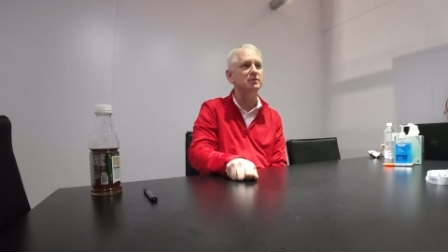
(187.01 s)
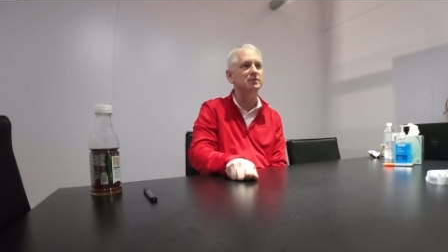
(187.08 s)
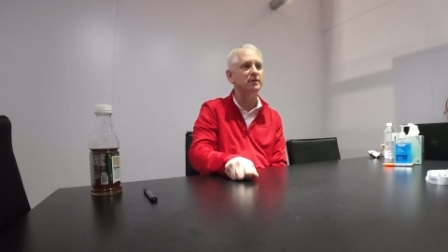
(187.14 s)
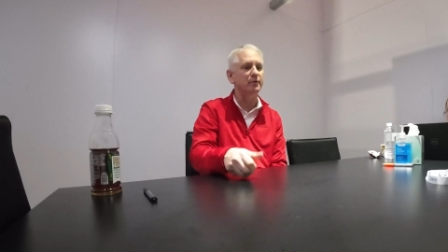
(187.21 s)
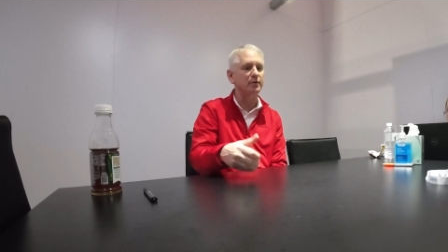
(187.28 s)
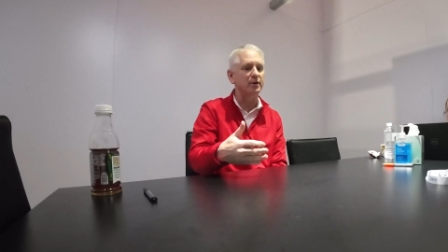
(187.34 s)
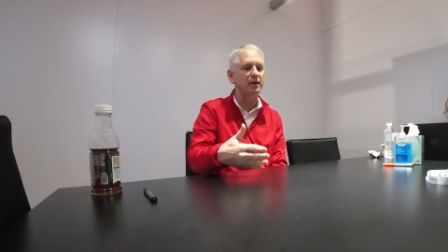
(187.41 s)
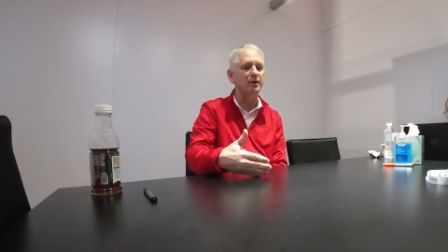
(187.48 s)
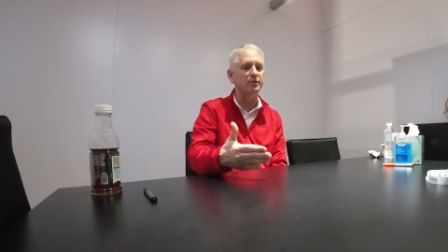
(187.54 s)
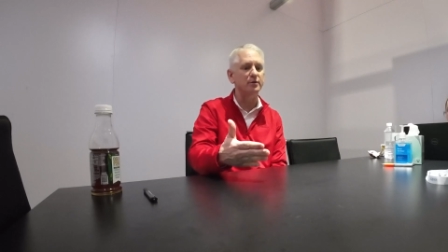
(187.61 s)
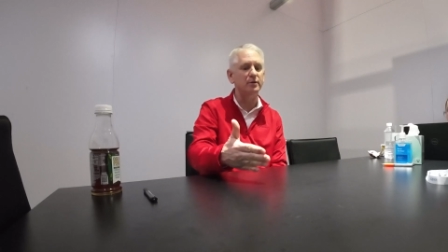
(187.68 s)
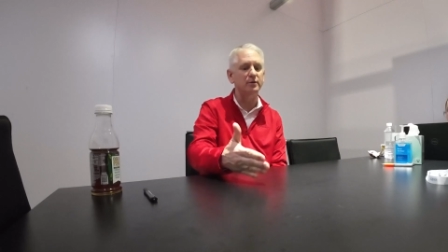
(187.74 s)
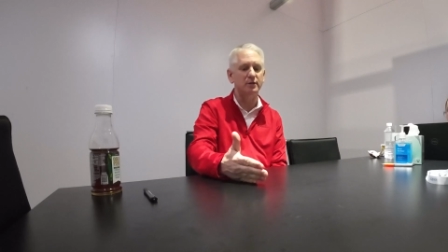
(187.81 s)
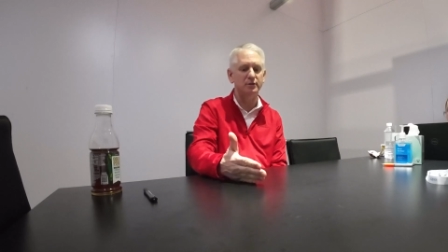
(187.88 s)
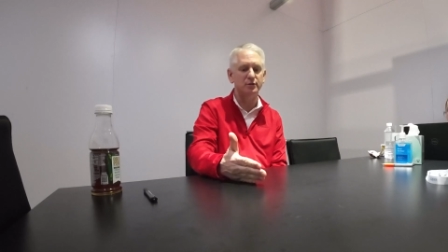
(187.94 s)
that would allow
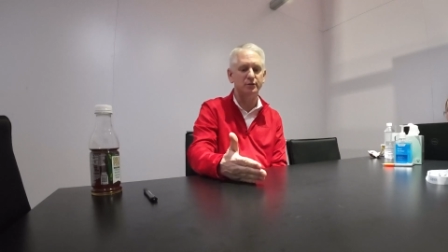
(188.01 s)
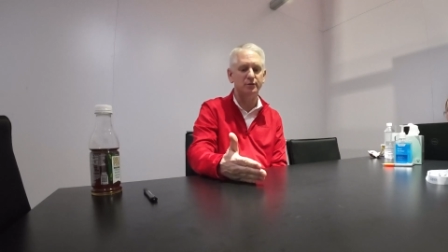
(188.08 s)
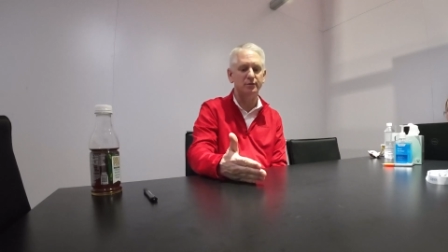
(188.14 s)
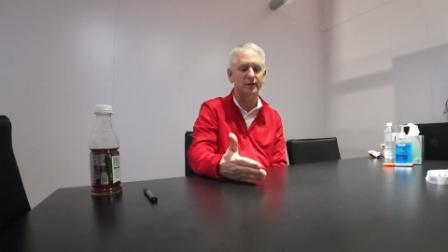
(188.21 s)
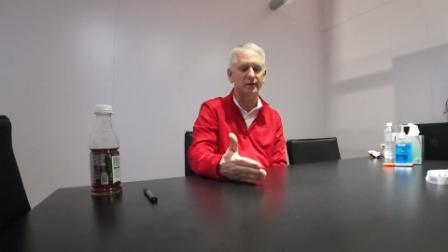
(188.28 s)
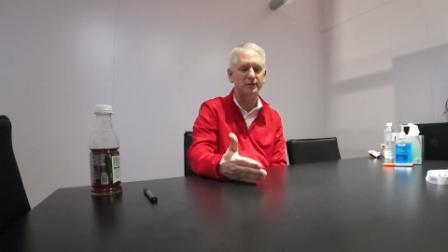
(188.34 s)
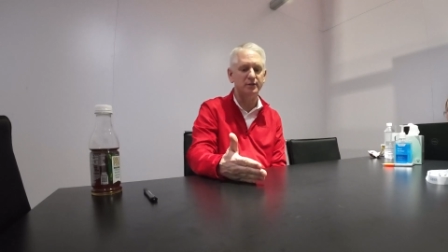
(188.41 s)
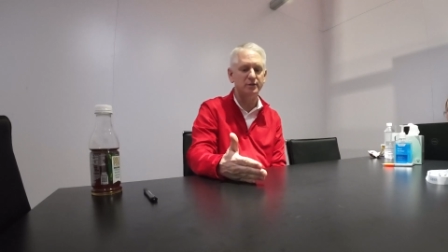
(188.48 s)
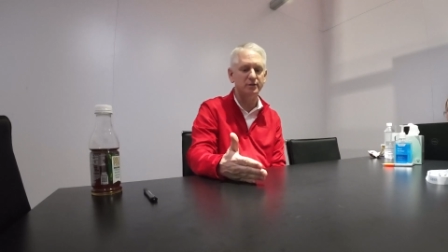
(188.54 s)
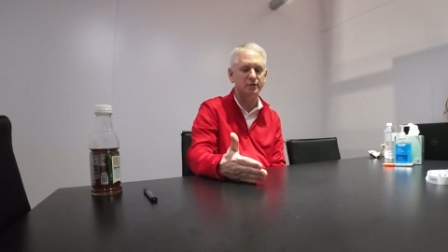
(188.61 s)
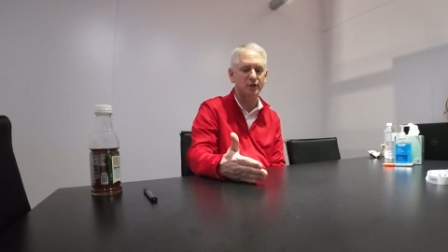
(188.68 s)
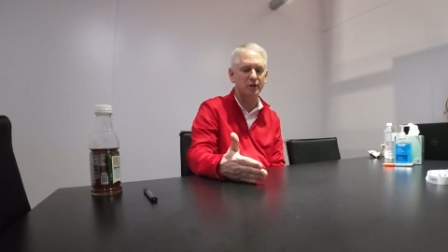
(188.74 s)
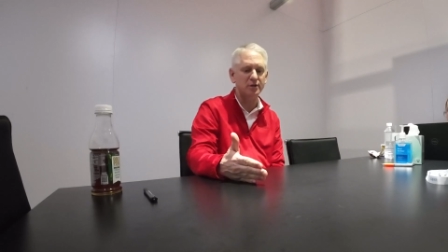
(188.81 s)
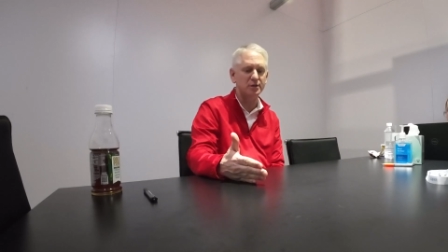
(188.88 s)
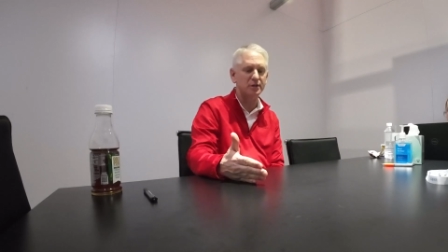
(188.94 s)
you to control that
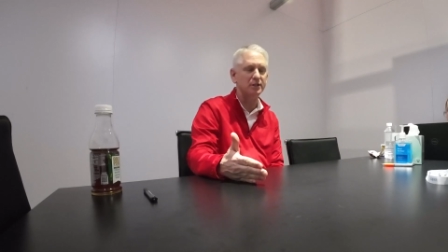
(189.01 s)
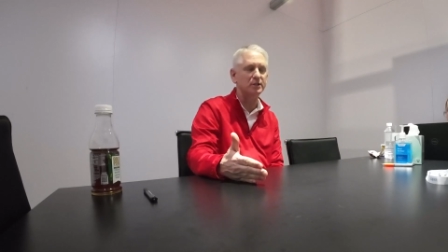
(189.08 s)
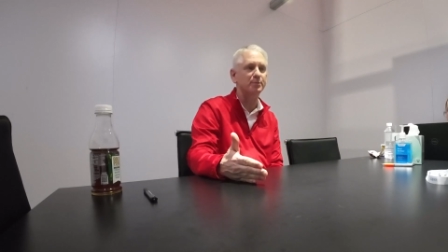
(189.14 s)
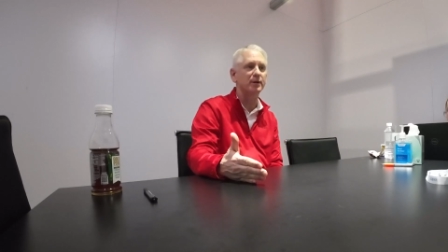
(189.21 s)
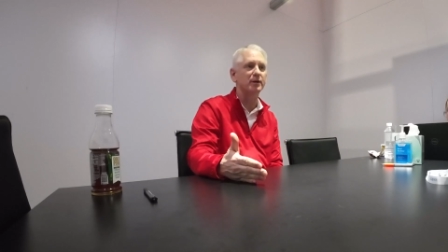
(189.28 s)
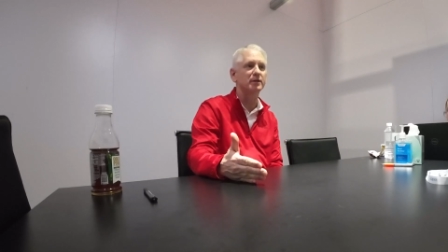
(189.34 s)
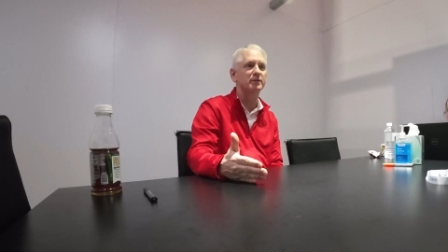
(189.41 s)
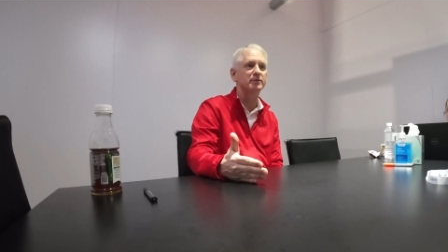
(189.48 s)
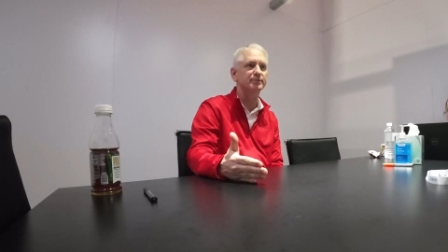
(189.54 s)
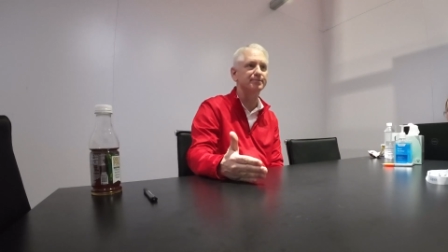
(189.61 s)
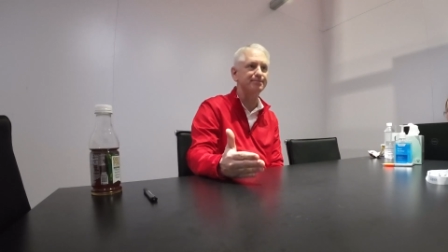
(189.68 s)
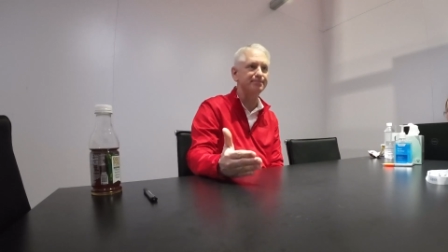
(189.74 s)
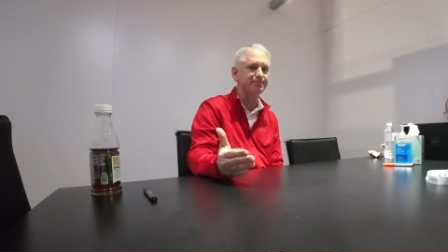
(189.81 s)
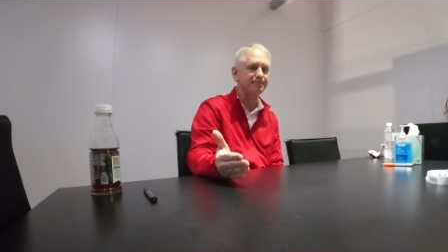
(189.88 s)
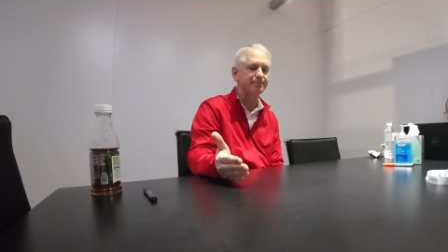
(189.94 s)
charging experience.
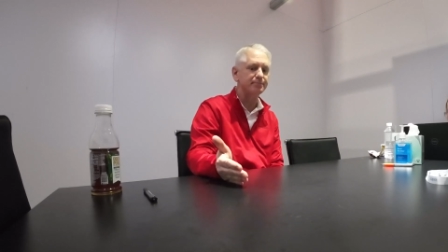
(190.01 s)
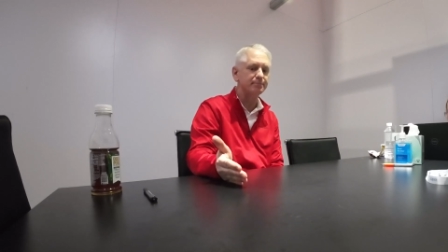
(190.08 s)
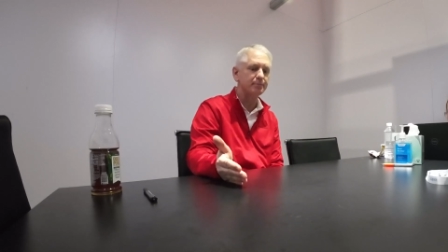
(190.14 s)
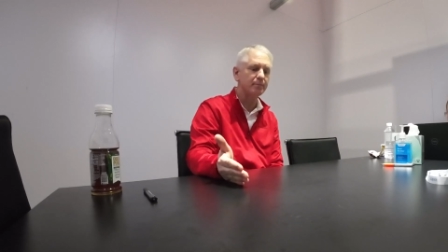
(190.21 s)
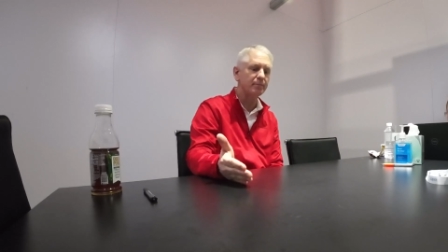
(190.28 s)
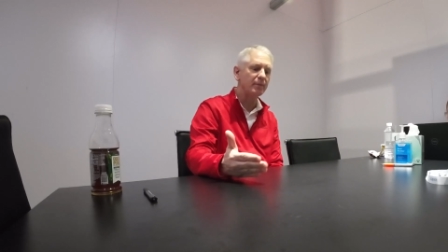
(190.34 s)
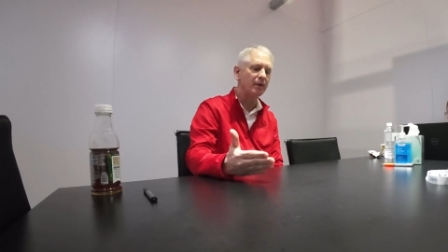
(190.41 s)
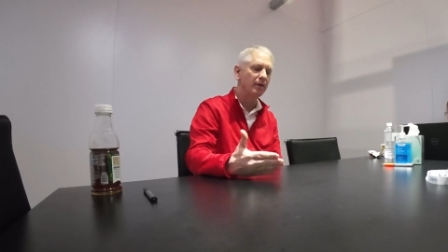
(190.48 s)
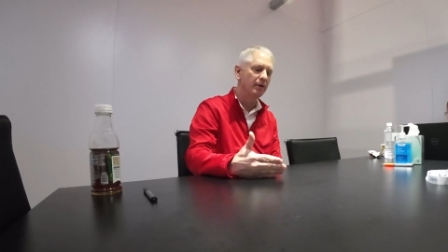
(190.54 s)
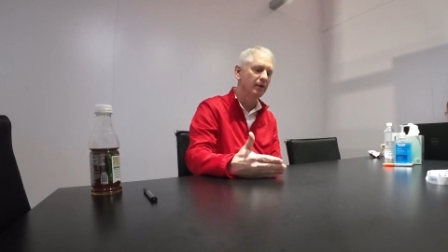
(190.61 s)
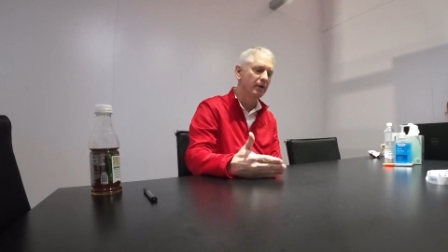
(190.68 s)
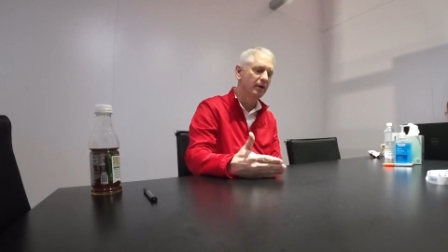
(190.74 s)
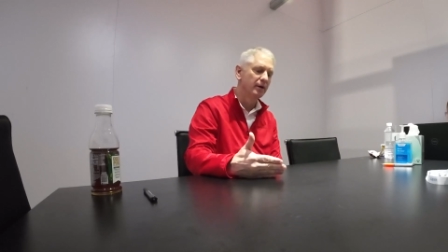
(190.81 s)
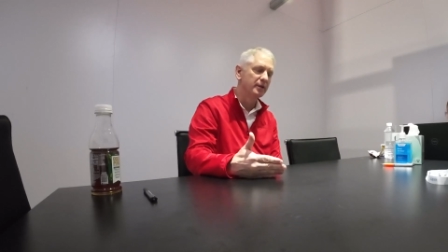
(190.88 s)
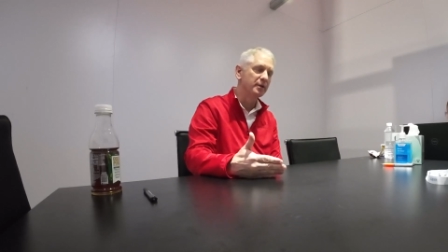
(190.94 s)

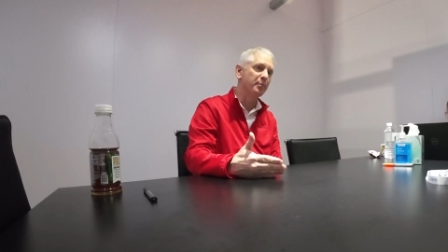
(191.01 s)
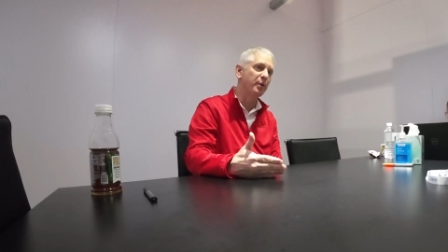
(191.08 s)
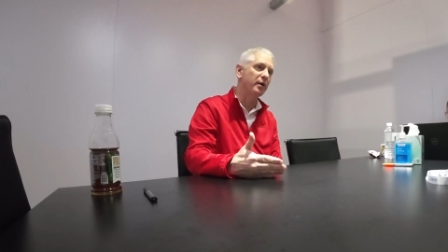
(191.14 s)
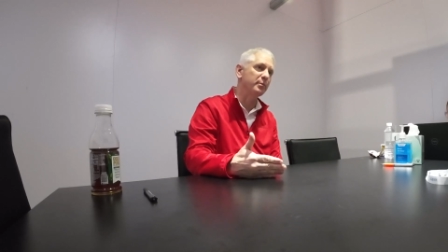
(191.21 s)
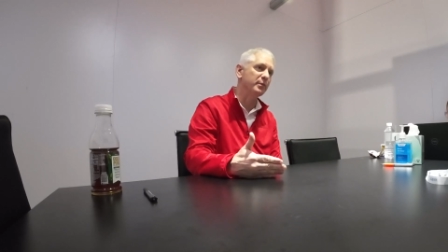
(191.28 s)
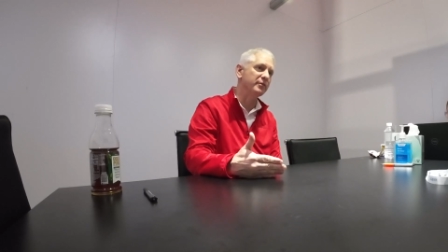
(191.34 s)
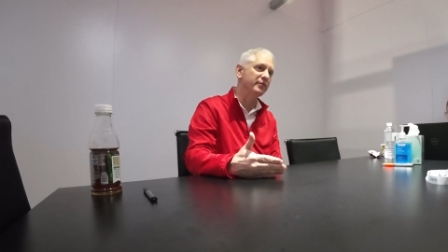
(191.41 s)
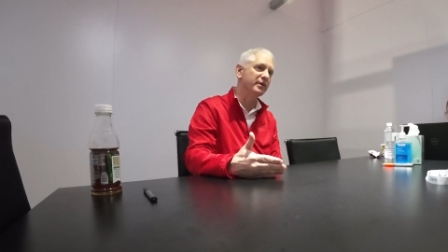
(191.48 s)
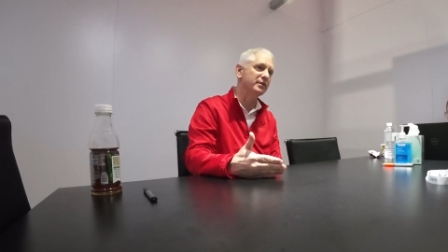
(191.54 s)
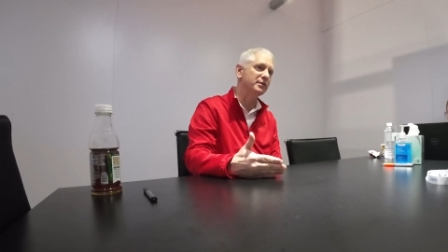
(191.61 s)
Department of